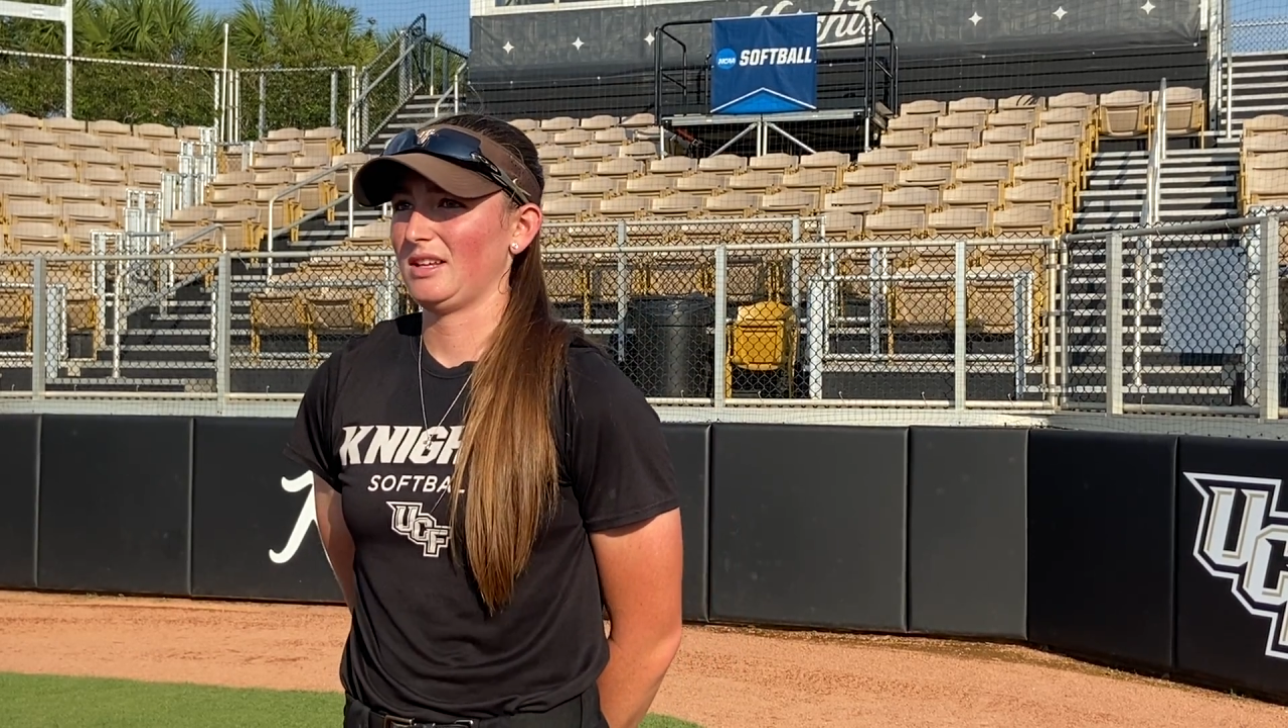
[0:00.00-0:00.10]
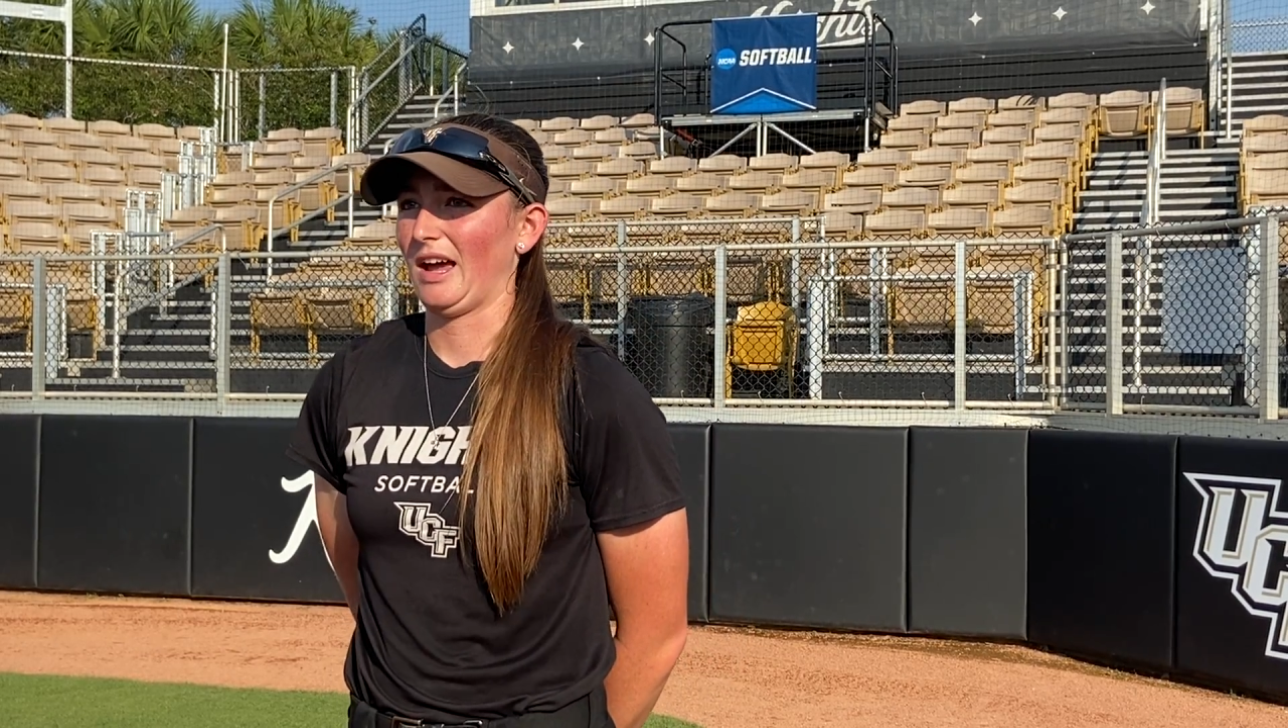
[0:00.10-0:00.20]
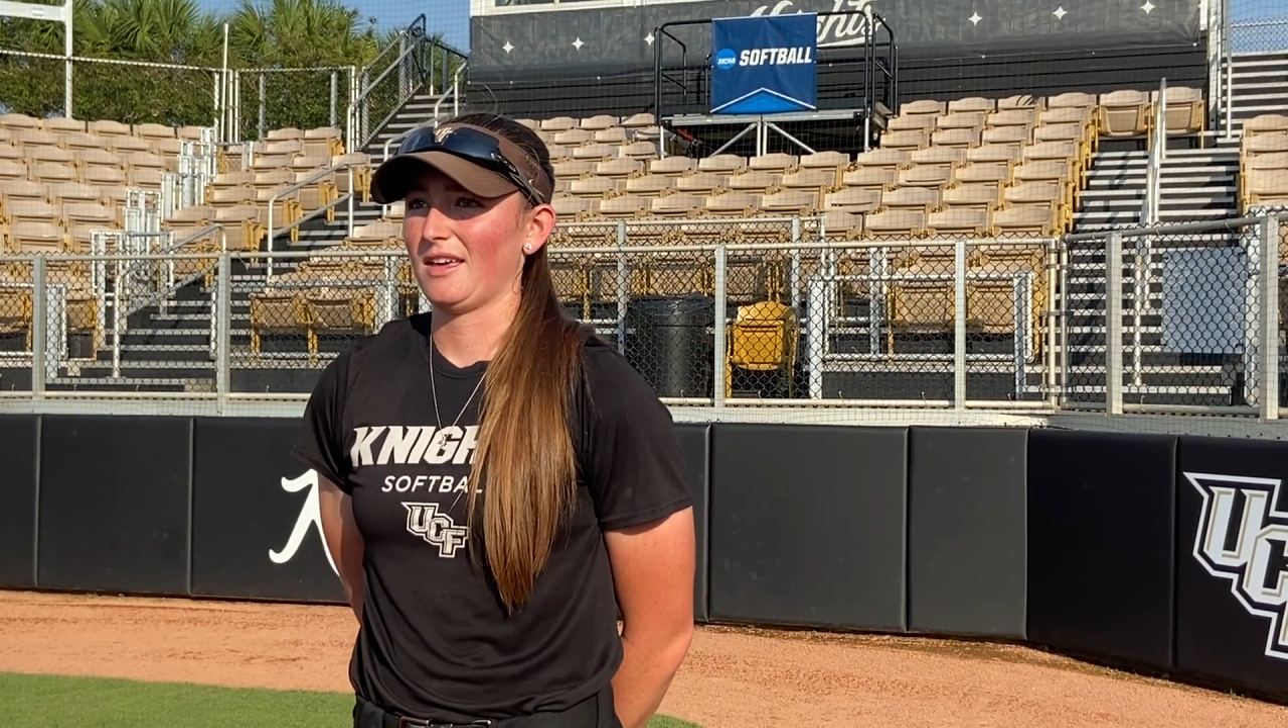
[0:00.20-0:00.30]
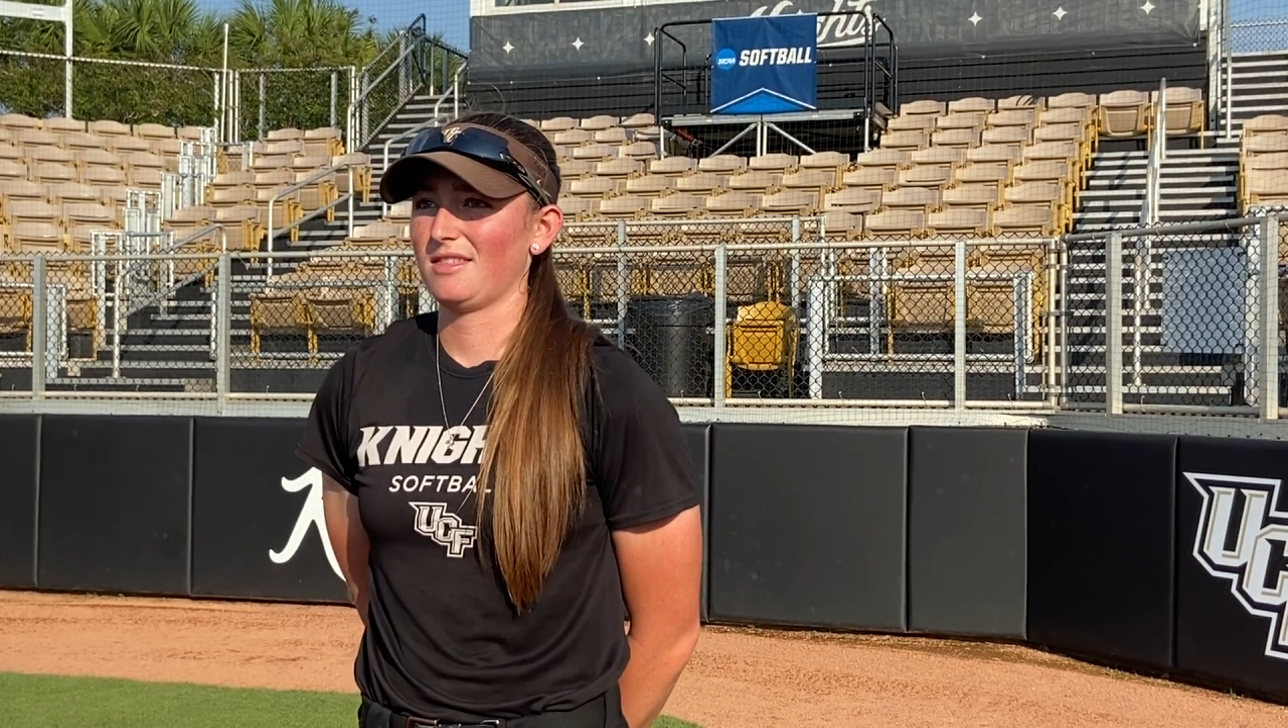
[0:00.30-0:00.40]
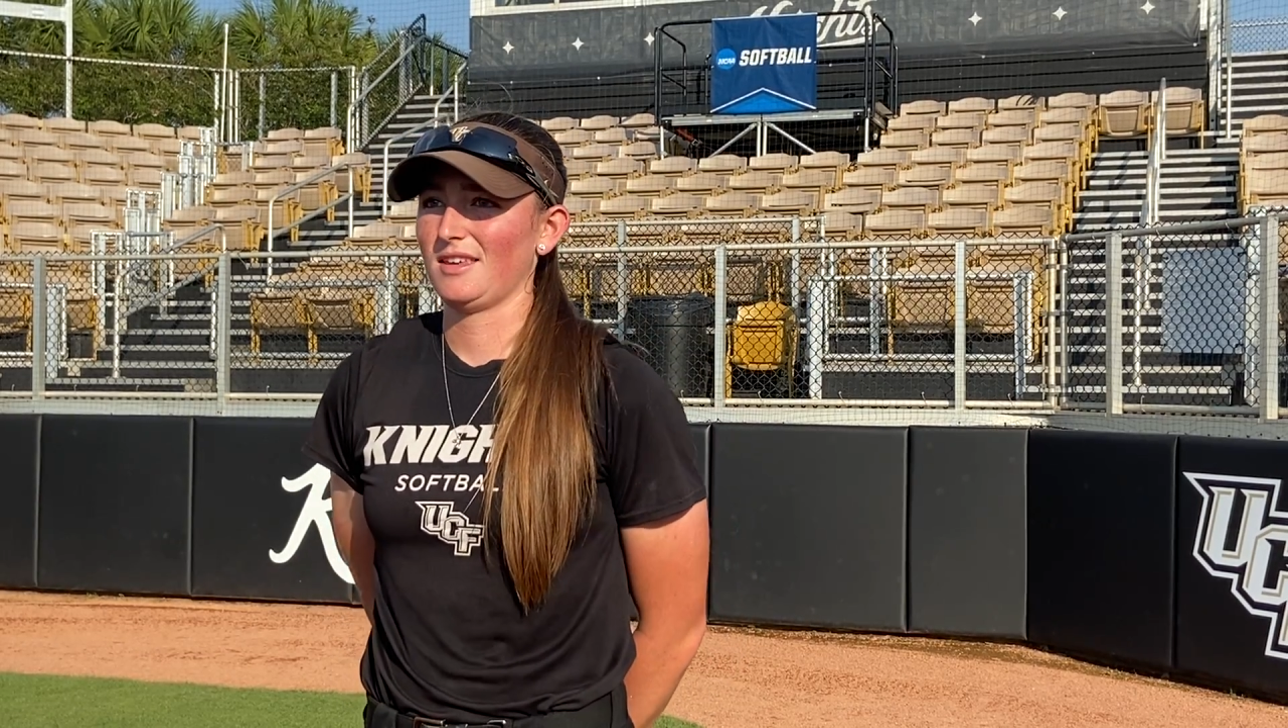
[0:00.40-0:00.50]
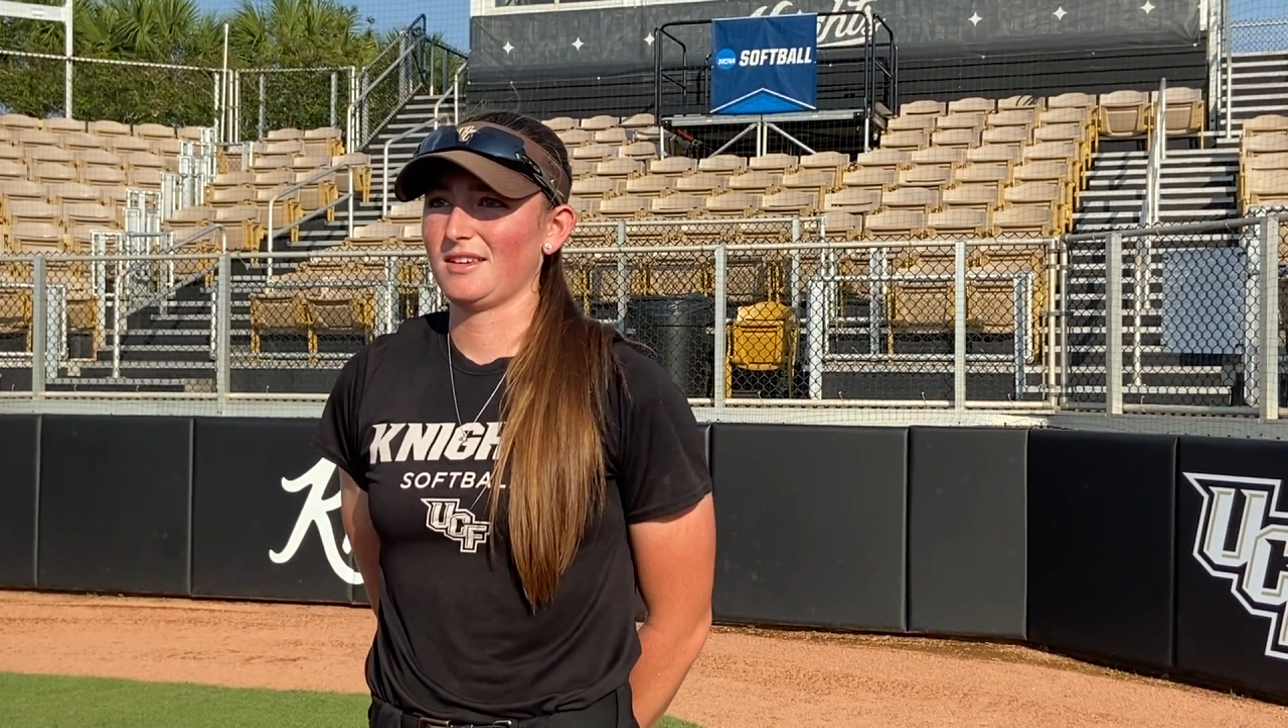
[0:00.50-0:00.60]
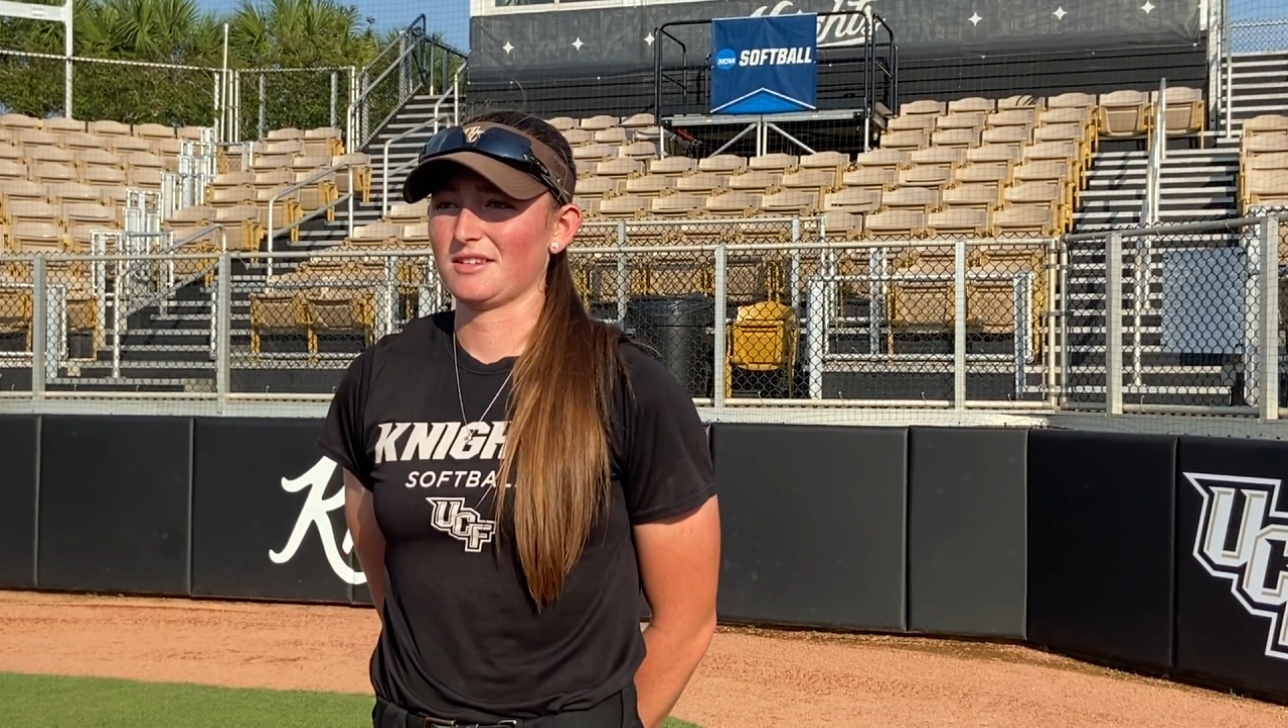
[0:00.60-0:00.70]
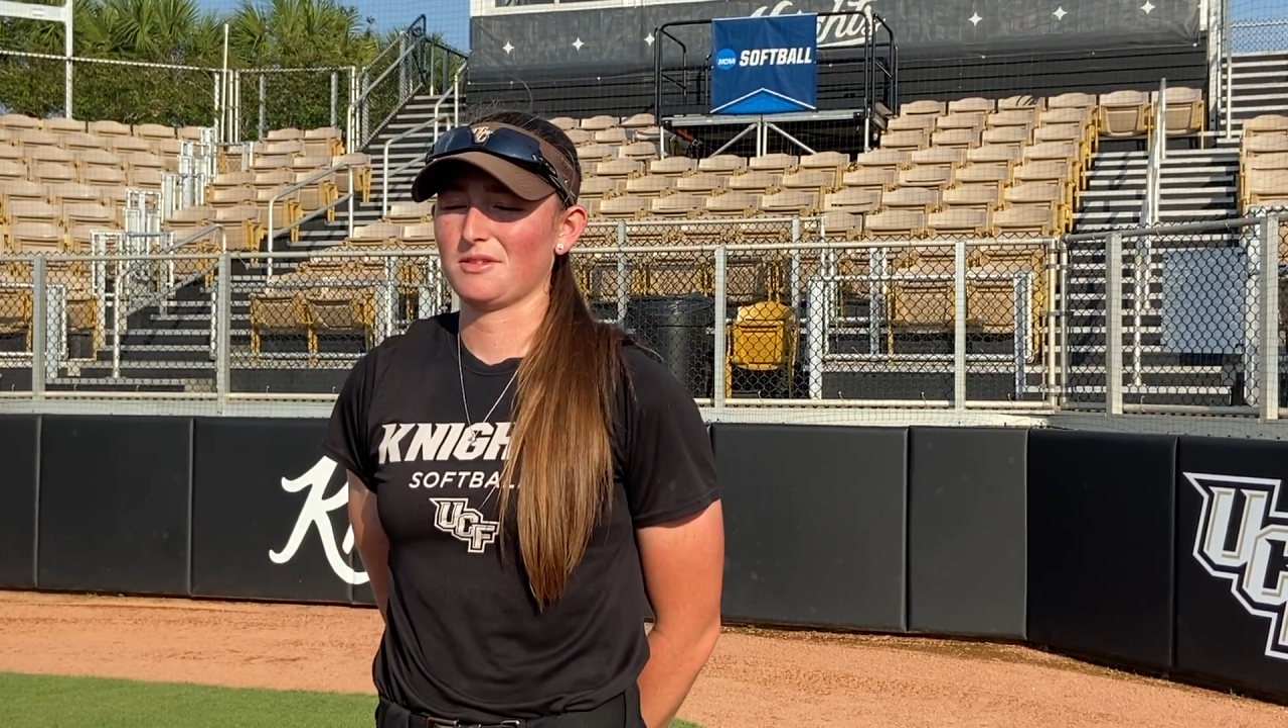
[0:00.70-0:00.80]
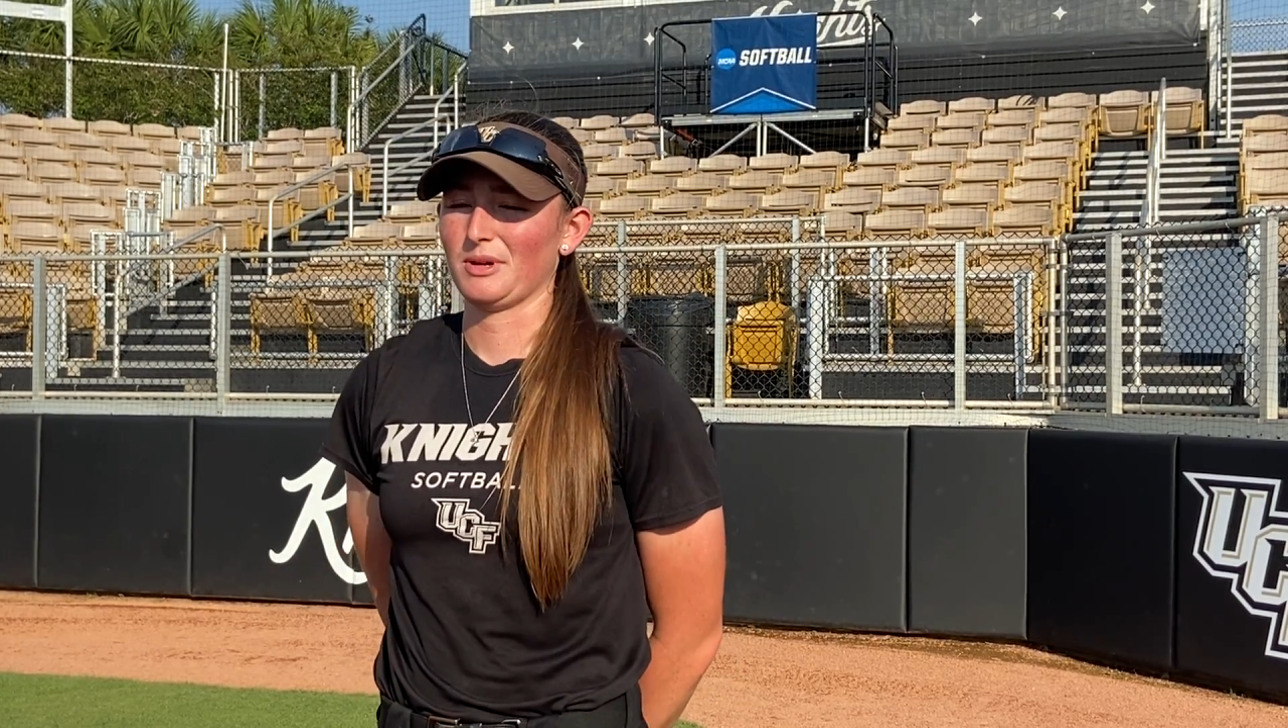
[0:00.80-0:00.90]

I think it's the